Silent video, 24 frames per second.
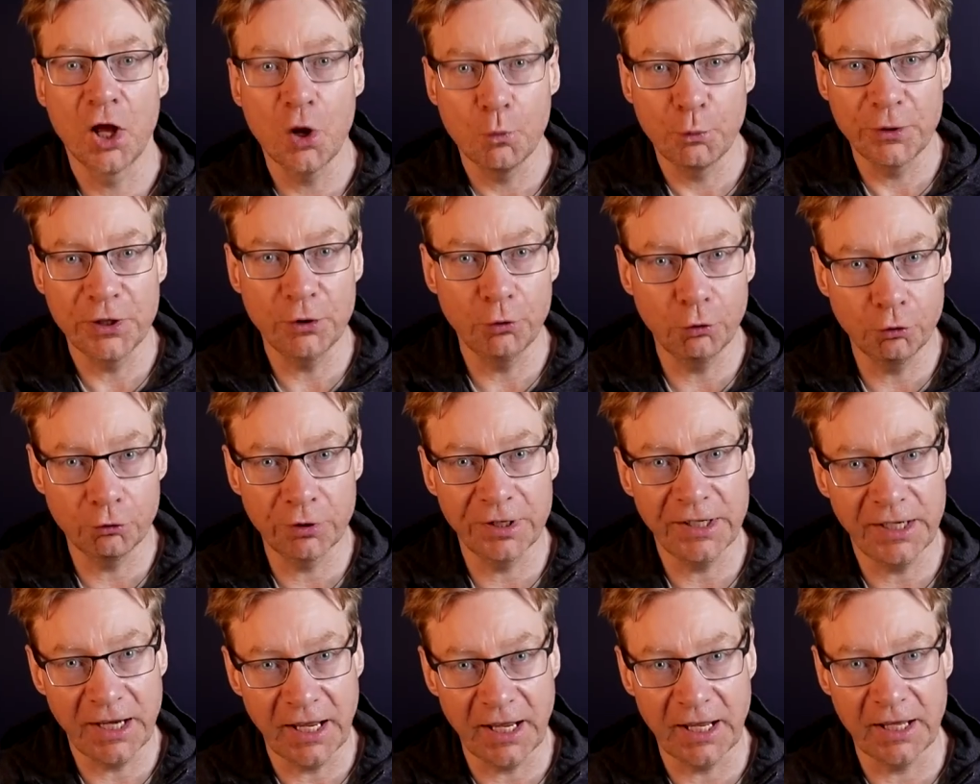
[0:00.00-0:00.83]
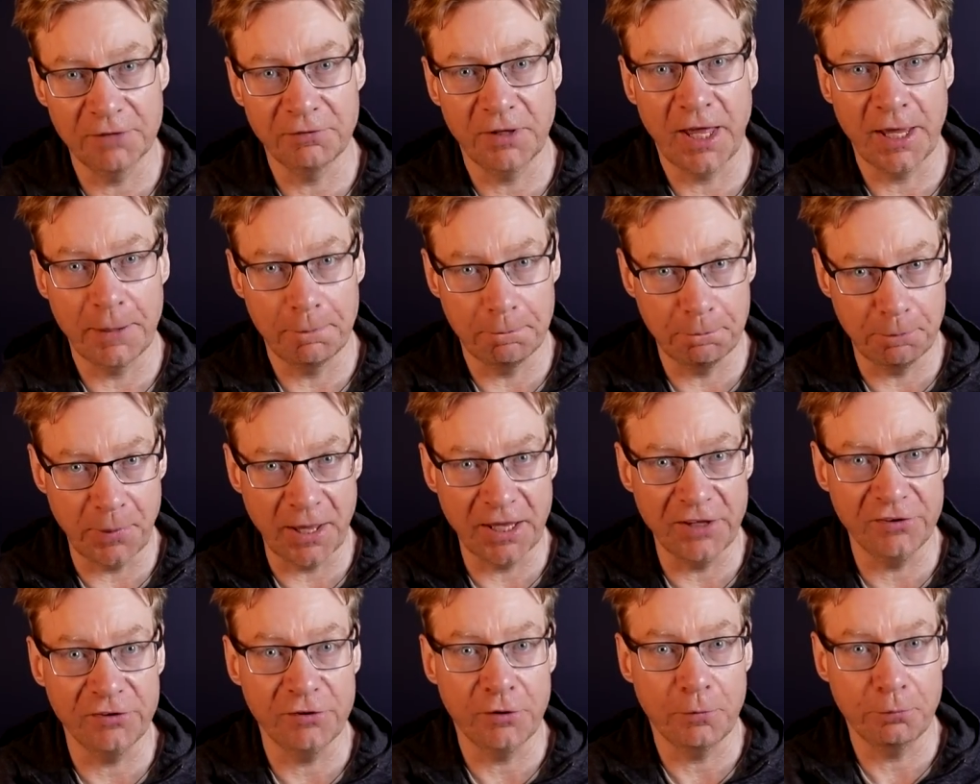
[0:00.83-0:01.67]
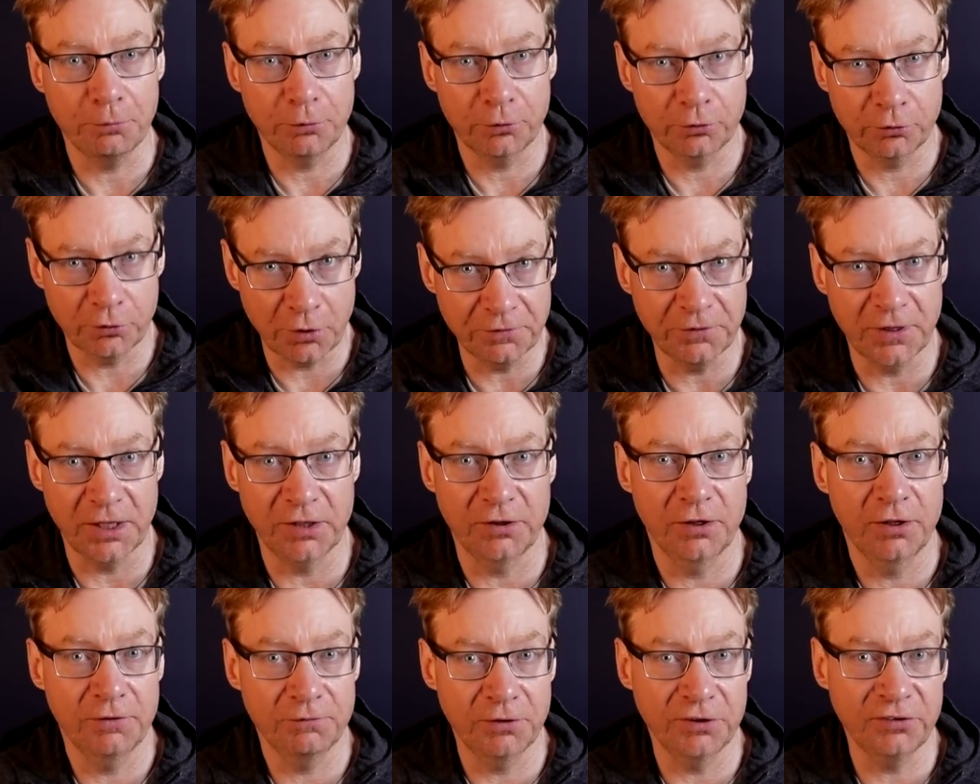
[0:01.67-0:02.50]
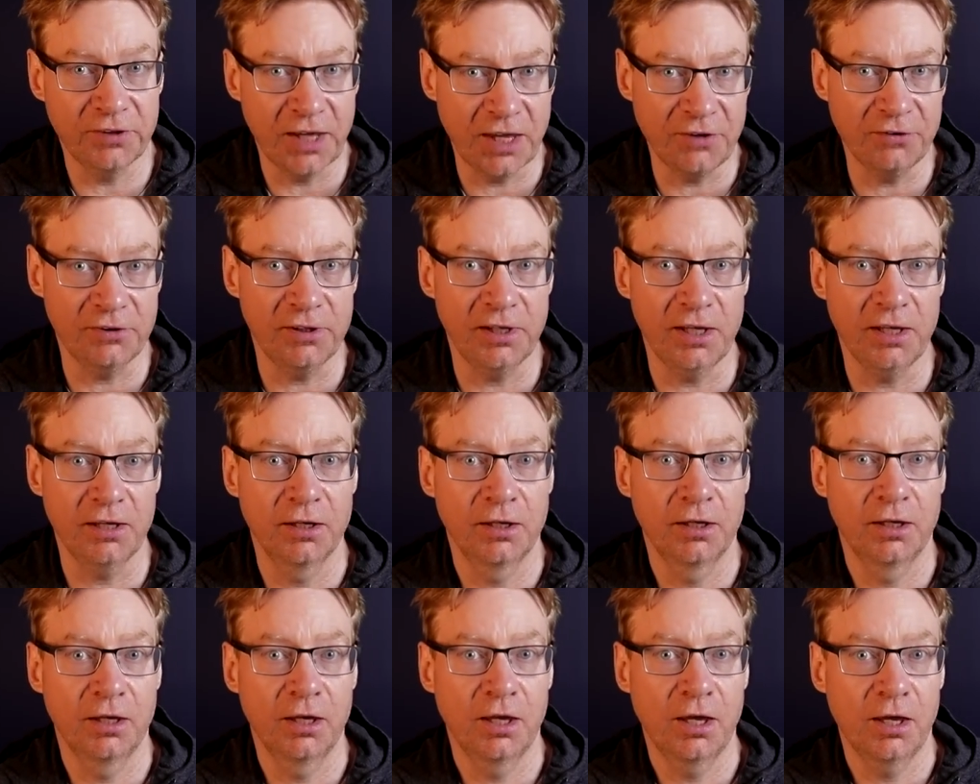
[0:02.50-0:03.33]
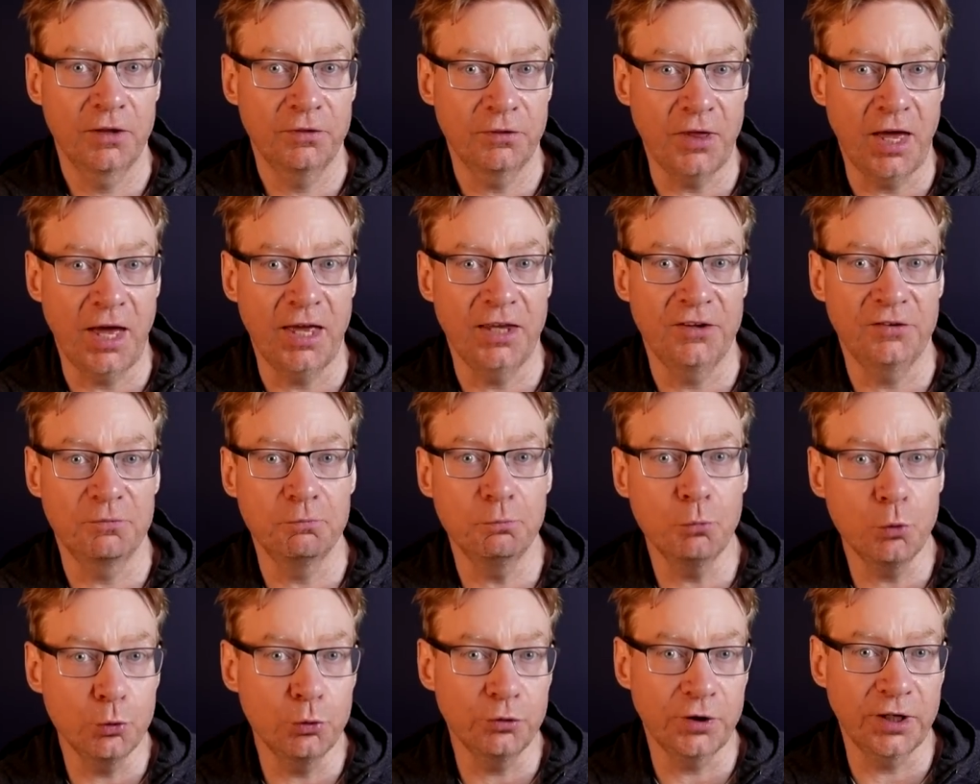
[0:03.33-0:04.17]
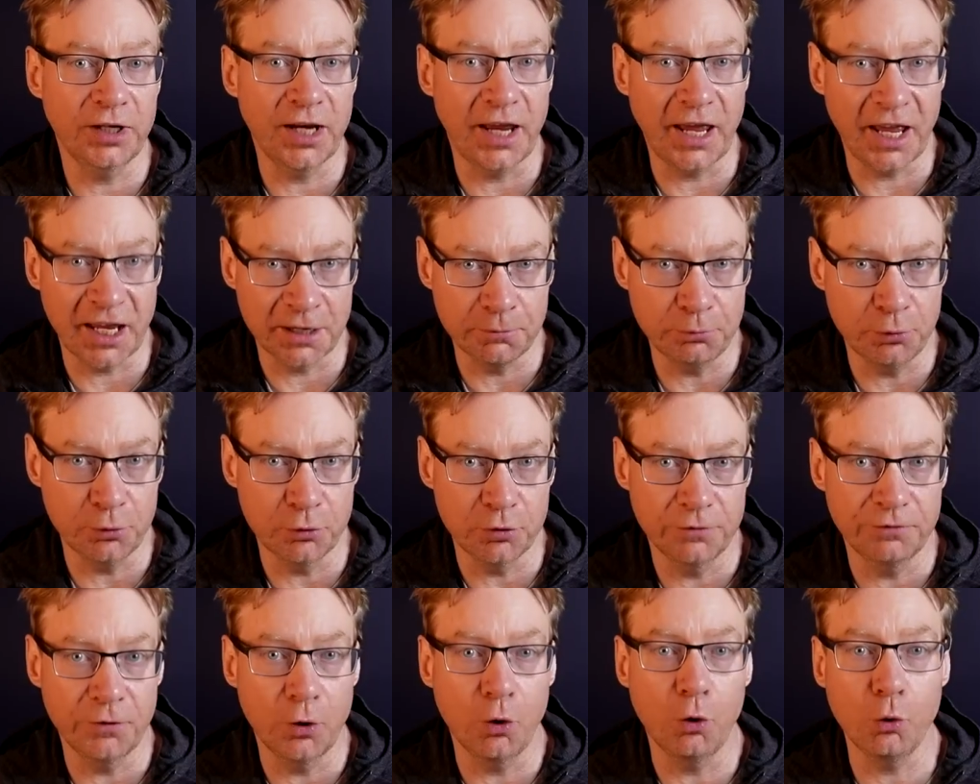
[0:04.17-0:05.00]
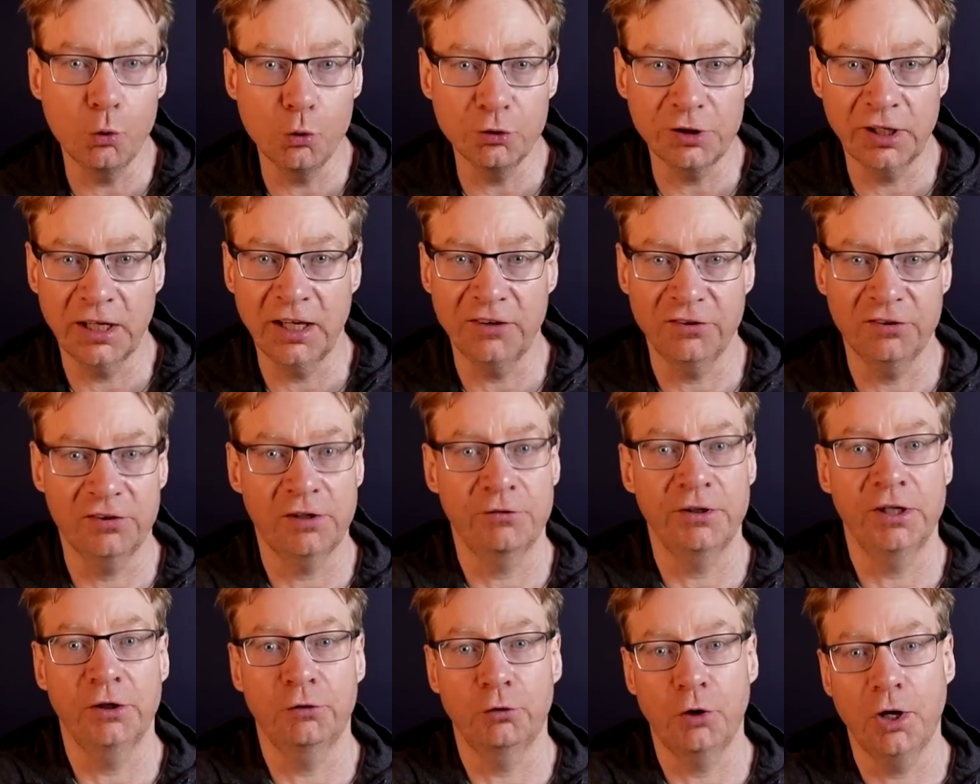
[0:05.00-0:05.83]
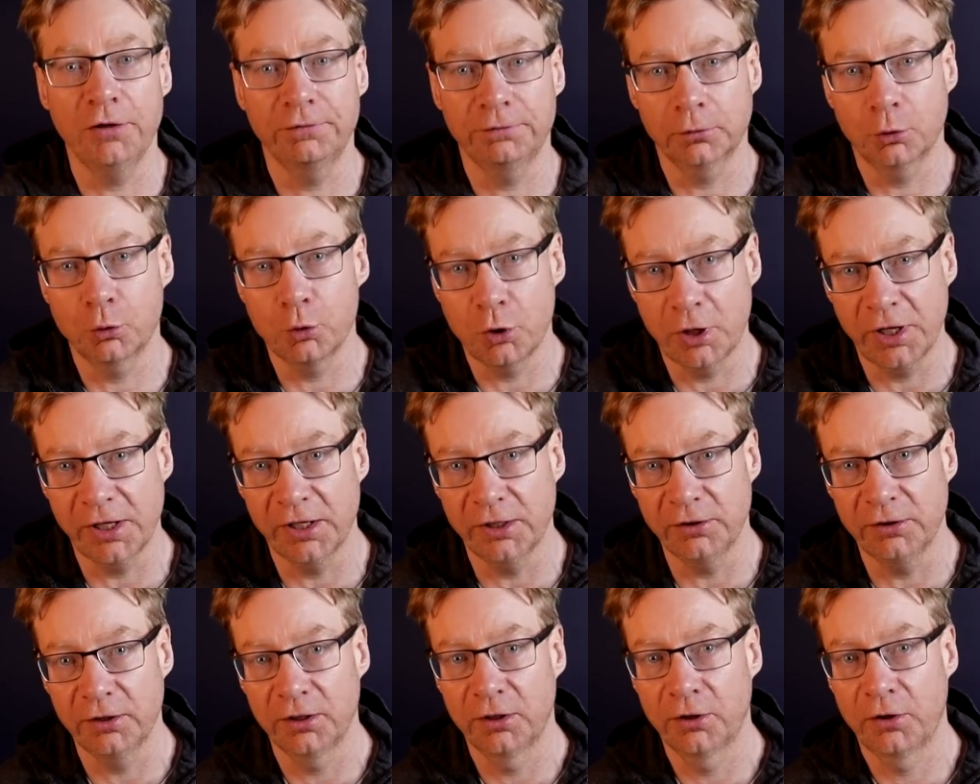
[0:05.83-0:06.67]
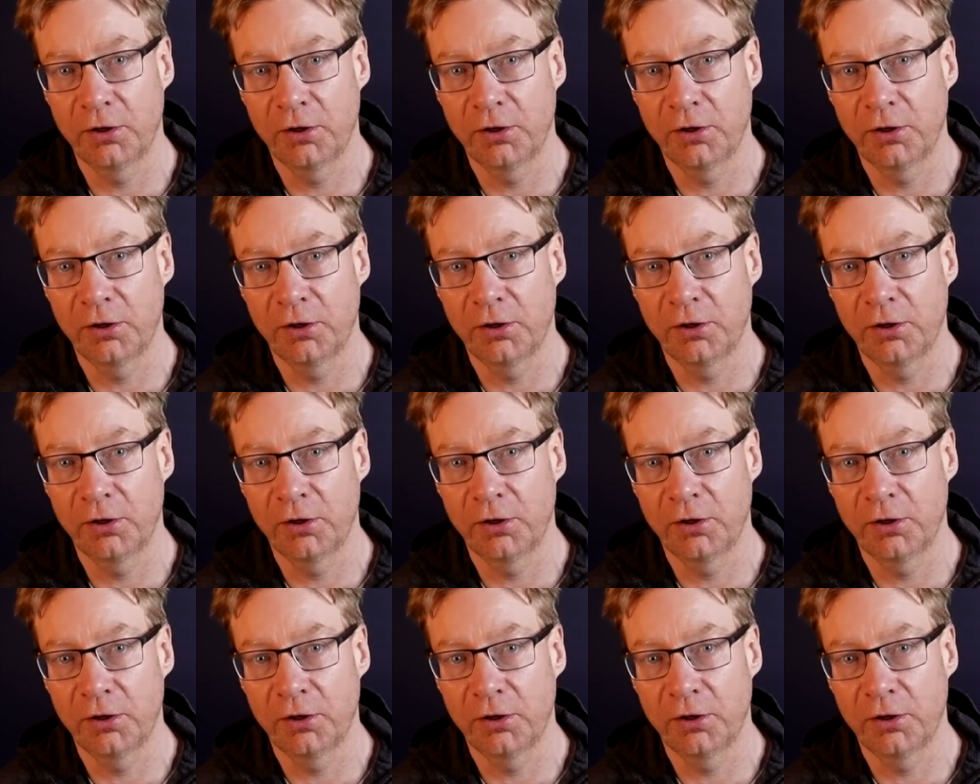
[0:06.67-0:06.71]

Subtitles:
We already have a base profit for Tesla that is more than ample for all the necessary growth required,